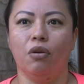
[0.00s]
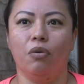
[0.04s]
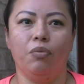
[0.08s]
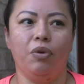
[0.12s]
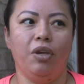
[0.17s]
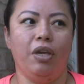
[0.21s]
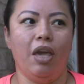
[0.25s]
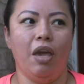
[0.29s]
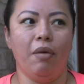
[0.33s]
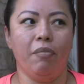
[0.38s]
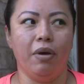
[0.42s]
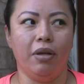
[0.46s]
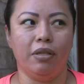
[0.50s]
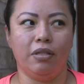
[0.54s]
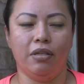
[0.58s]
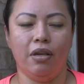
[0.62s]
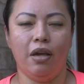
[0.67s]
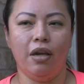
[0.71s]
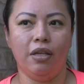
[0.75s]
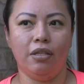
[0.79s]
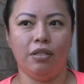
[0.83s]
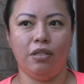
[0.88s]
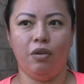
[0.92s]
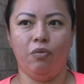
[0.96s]
So we came
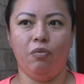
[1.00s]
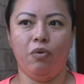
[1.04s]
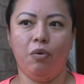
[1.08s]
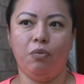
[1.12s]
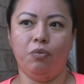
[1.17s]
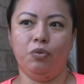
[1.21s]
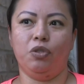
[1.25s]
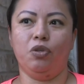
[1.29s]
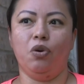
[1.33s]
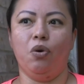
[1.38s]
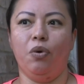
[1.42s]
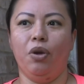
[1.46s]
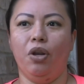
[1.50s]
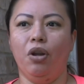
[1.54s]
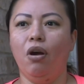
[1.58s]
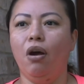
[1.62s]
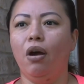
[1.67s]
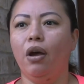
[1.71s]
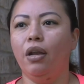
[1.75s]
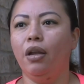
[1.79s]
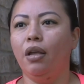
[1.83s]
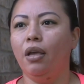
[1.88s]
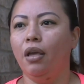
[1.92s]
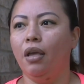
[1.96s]
outside and see what was going
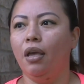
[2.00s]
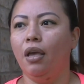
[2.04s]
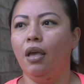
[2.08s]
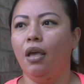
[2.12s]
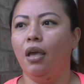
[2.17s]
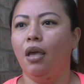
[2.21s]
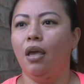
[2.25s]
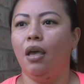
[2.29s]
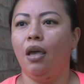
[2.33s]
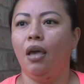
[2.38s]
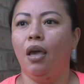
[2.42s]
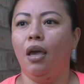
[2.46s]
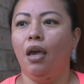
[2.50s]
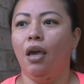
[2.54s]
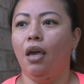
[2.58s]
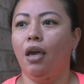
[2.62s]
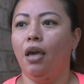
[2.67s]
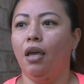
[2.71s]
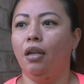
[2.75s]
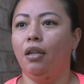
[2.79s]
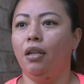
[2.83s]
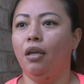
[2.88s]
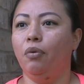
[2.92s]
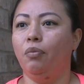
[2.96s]
on.
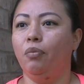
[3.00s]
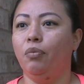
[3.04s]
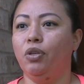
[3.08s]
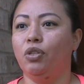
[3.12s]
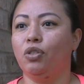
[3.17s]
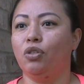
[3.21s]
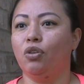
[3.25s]
And then we